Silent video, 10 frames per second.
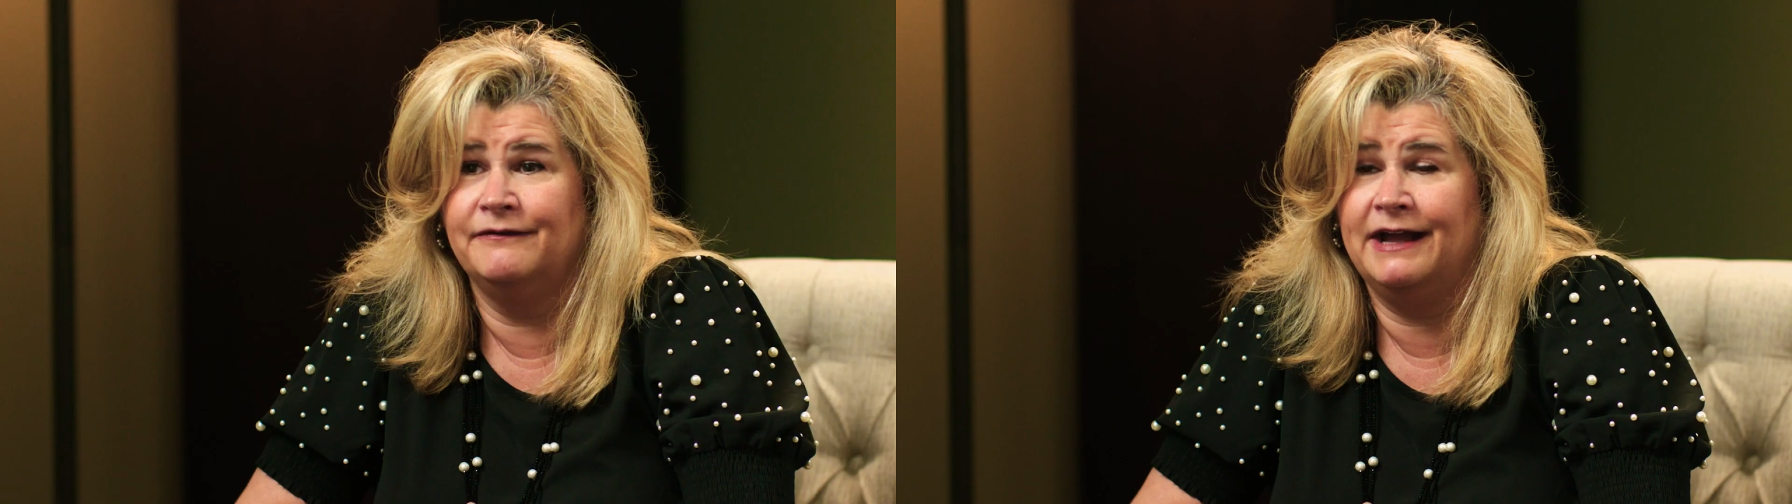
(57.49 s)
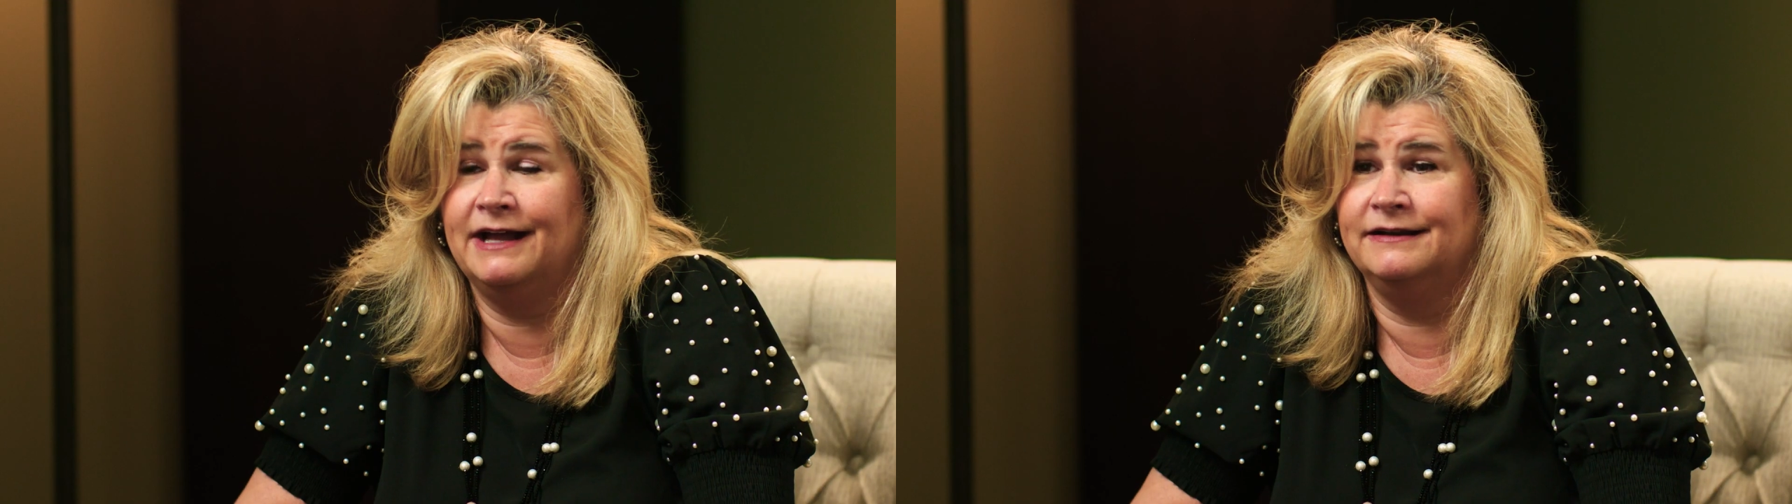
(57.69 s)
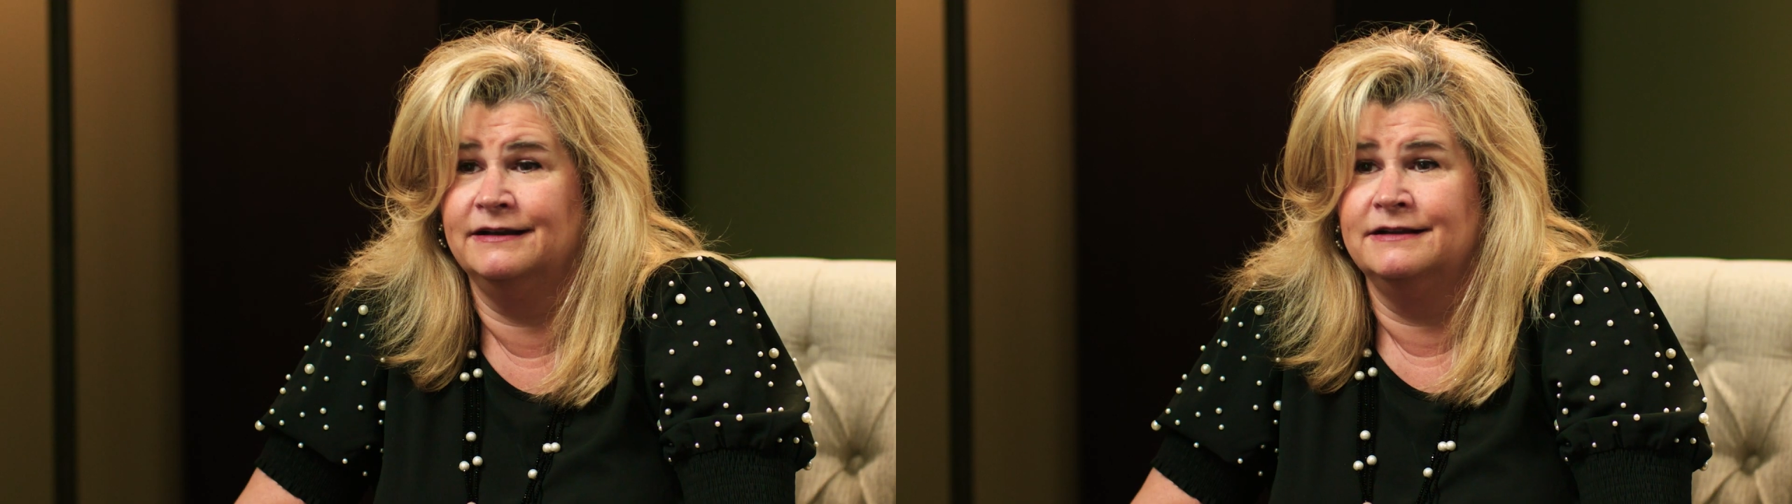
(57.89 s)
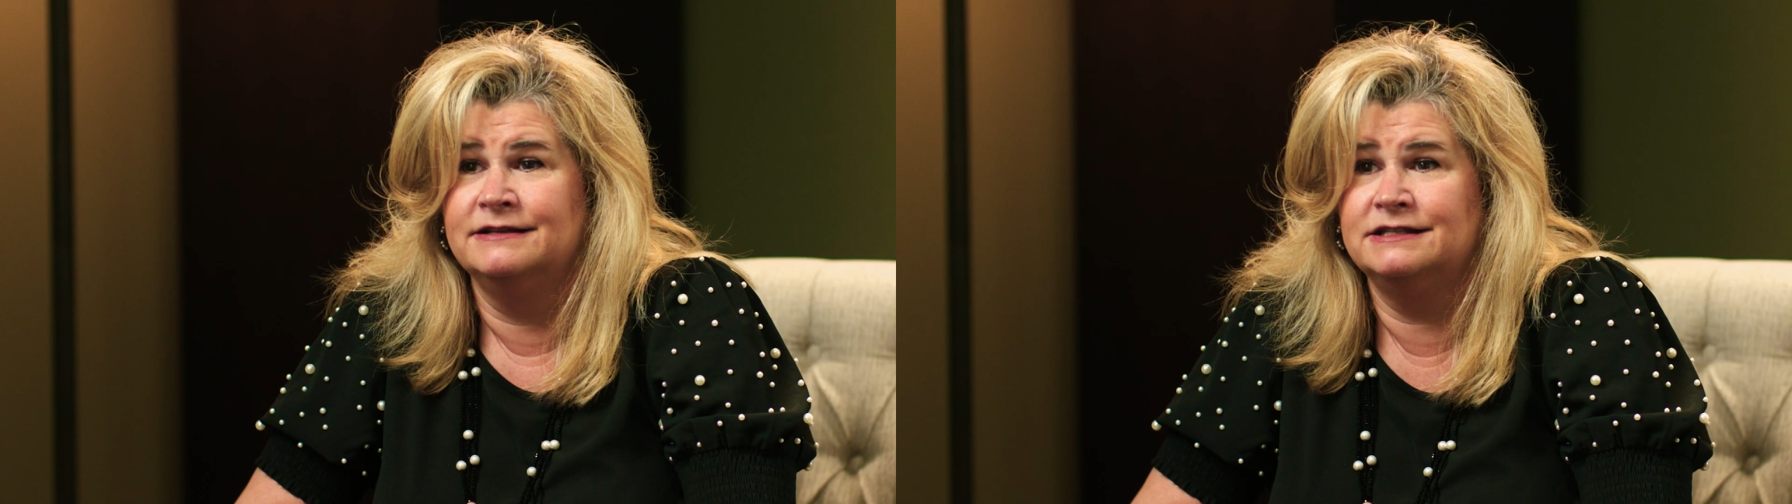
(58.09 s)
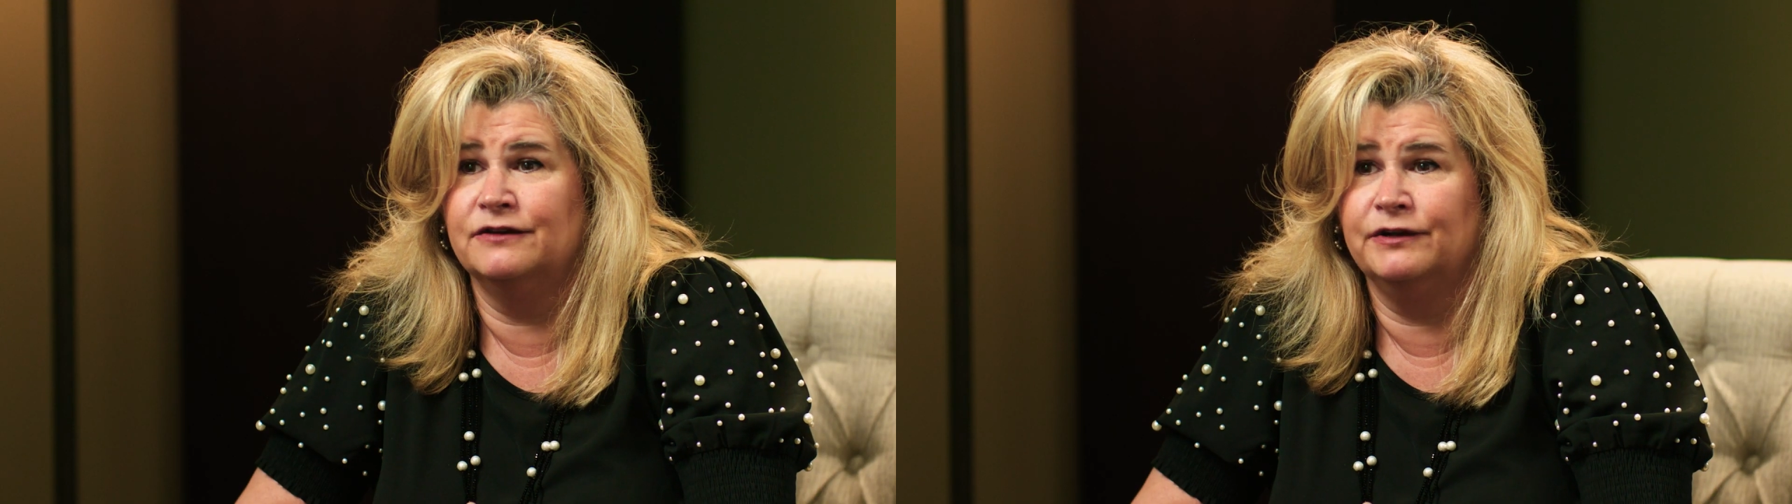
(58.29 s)
I've had
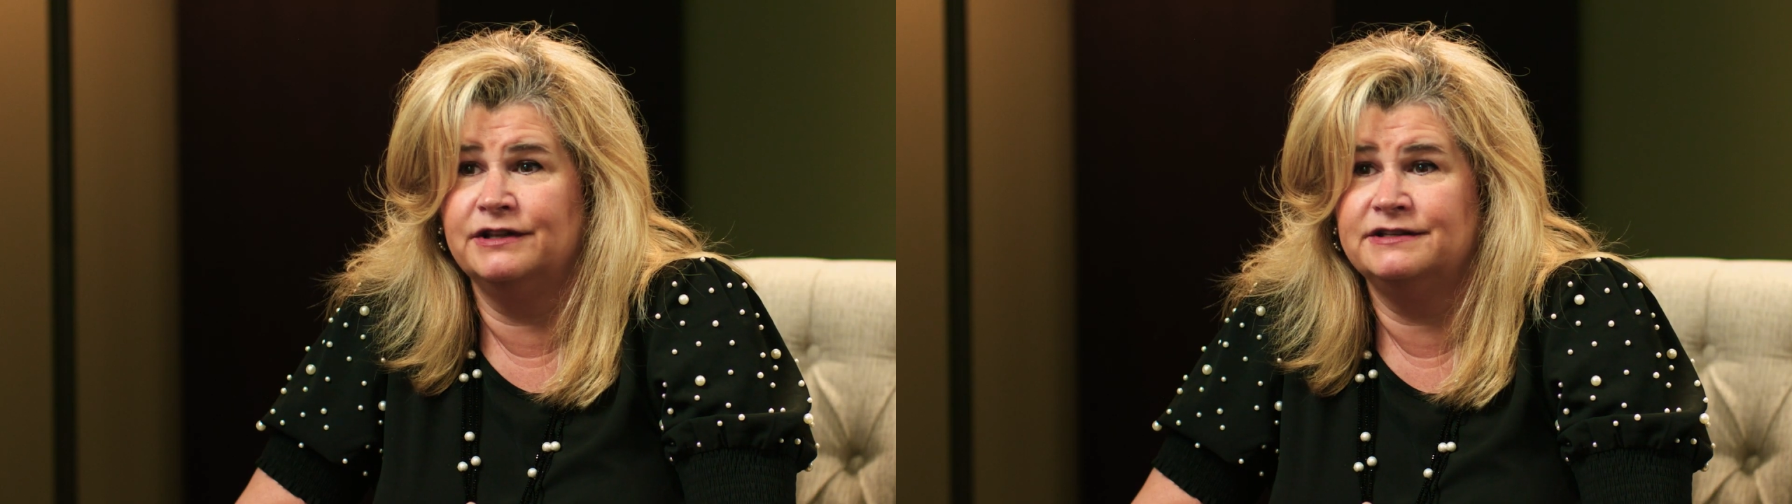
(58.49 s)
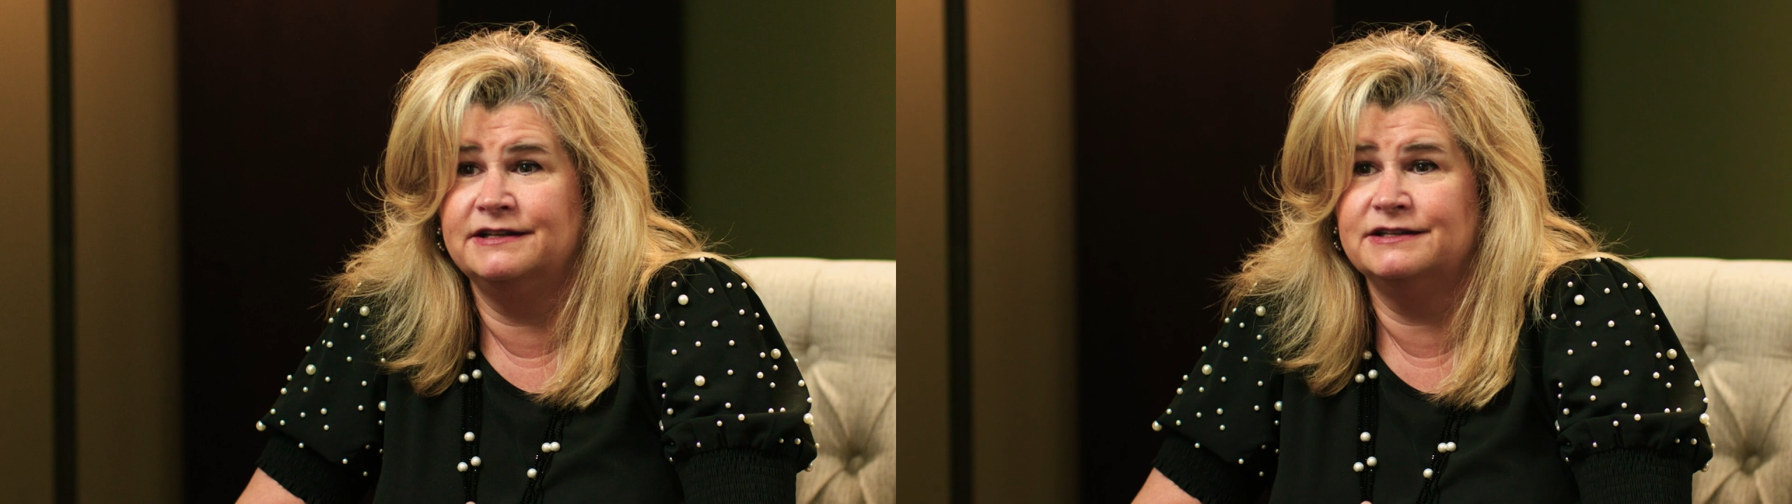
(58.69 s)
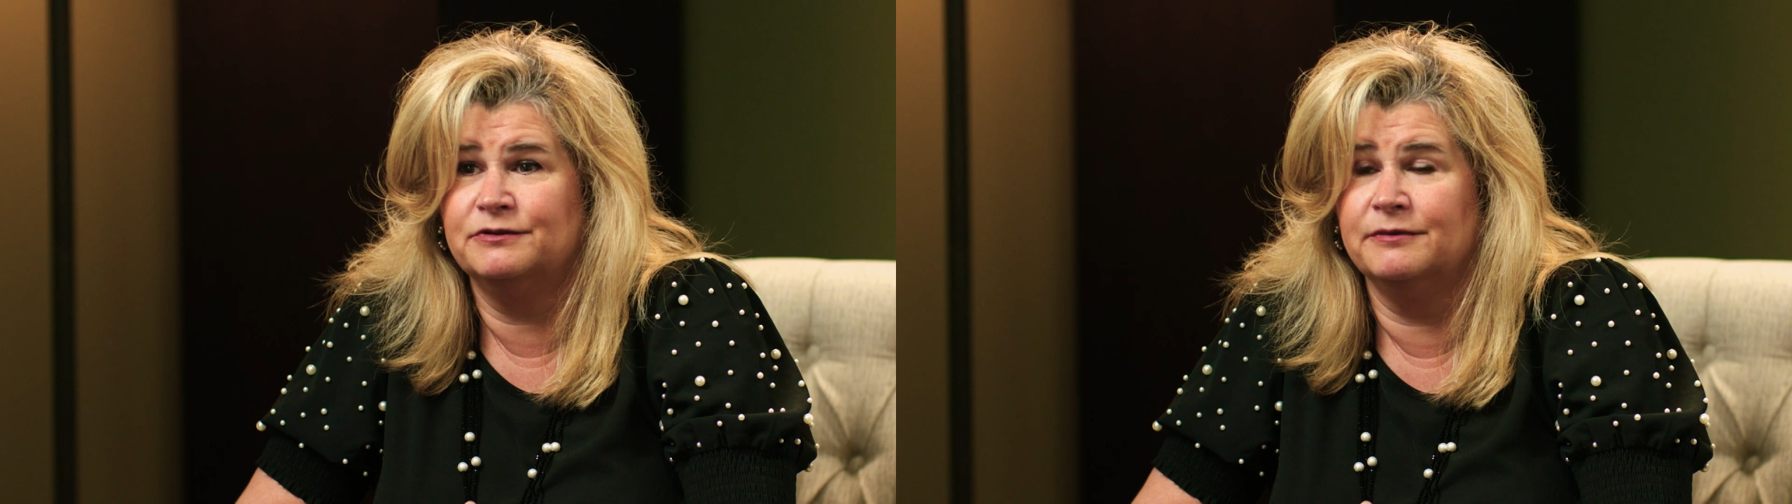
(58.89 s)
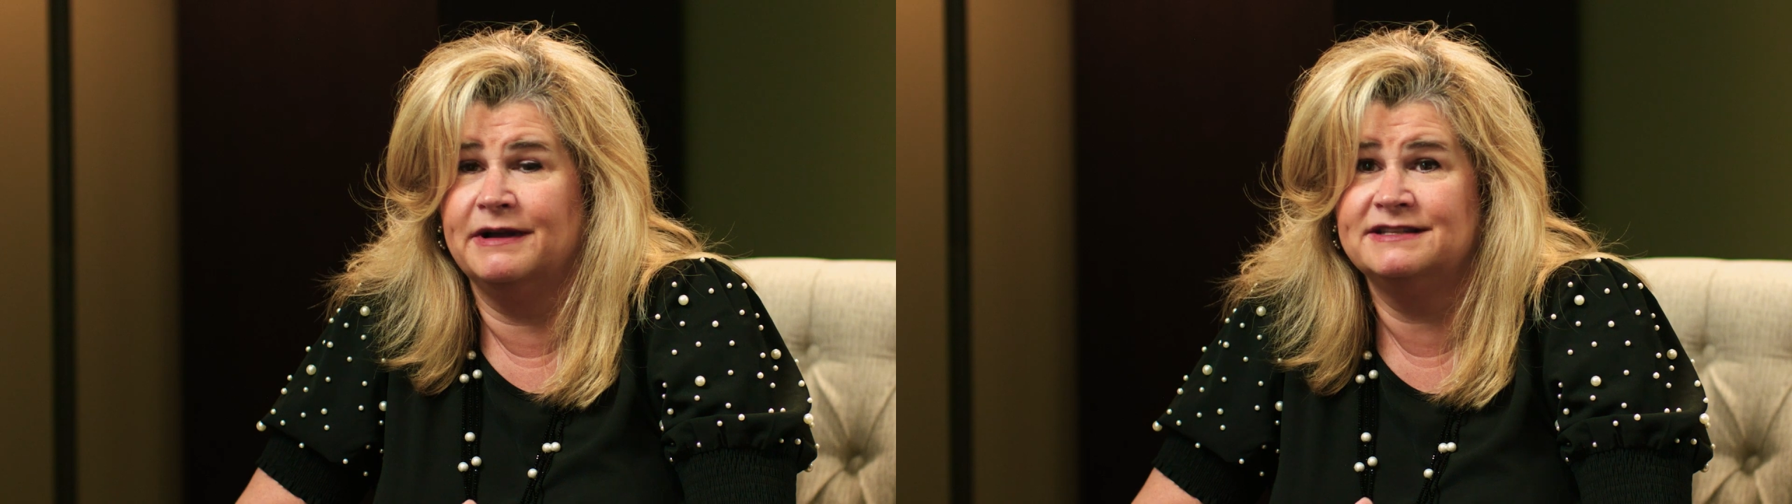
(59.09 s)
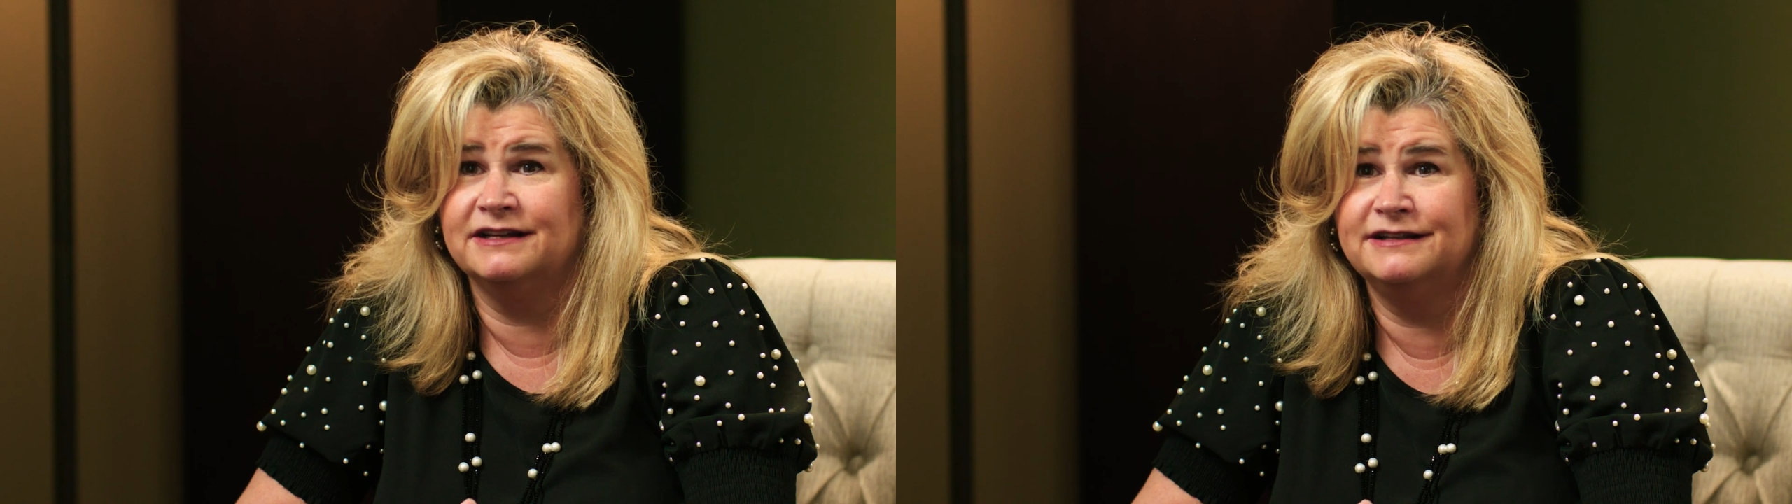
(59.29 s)
several incidents where
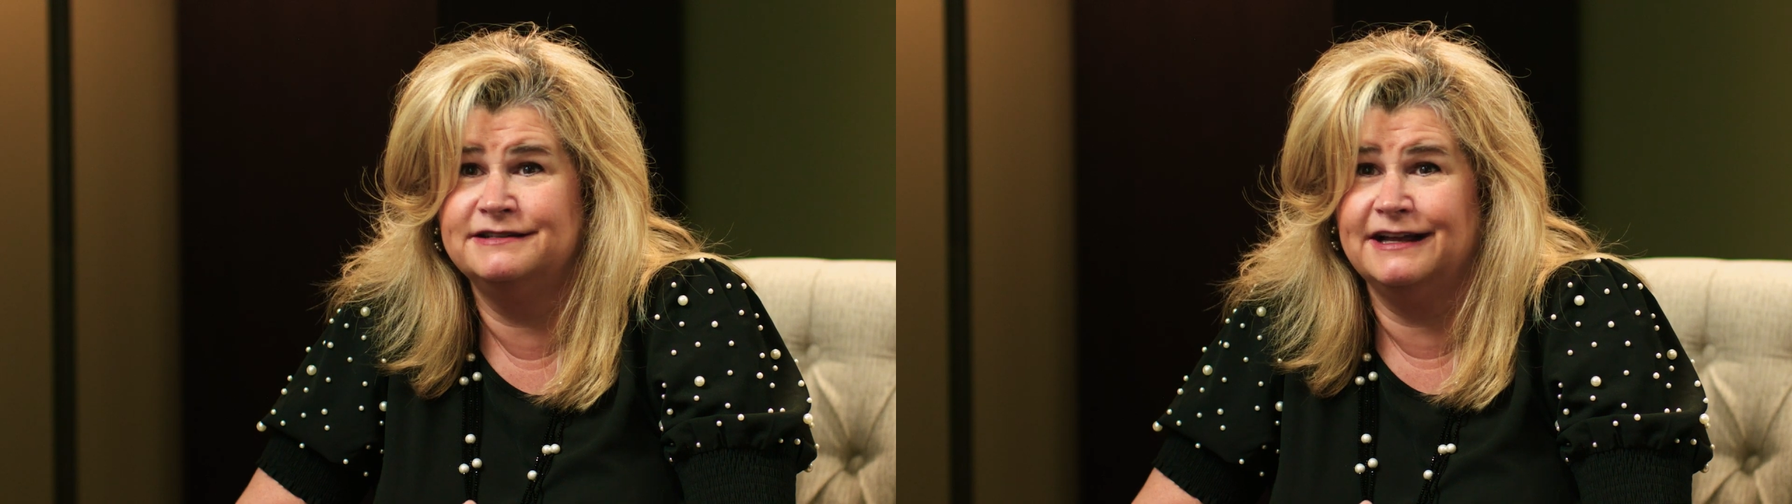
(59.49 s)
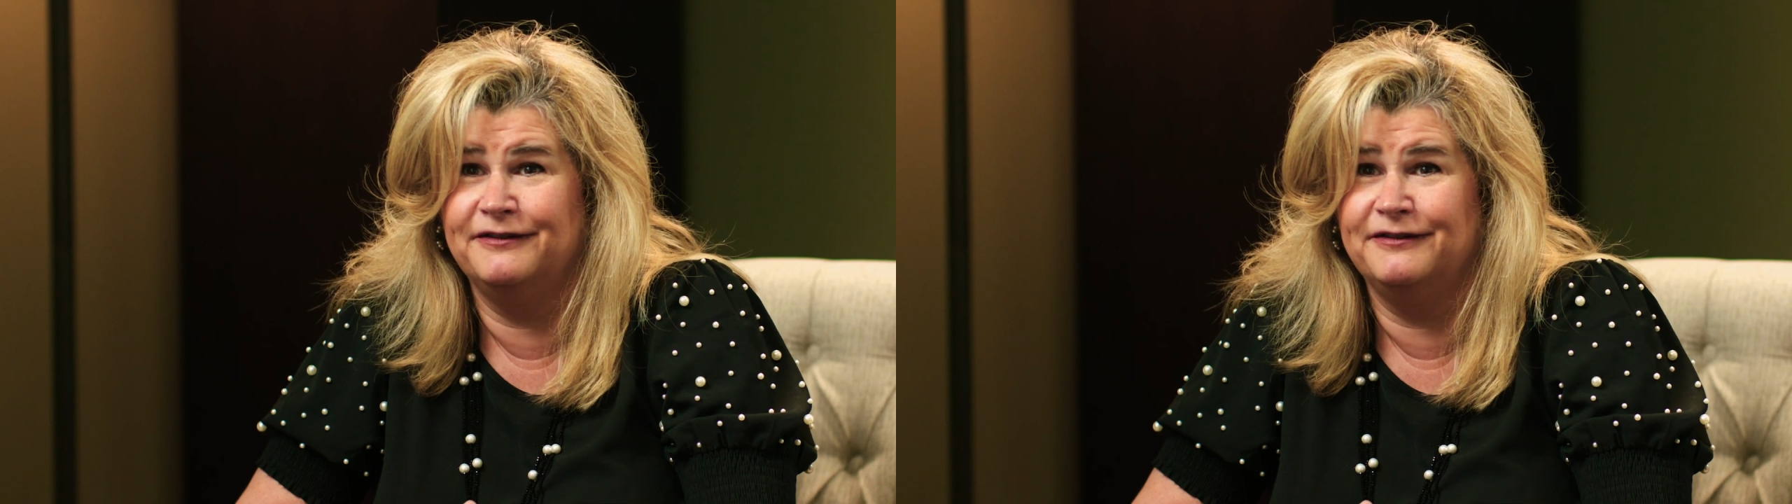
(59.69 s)
my sons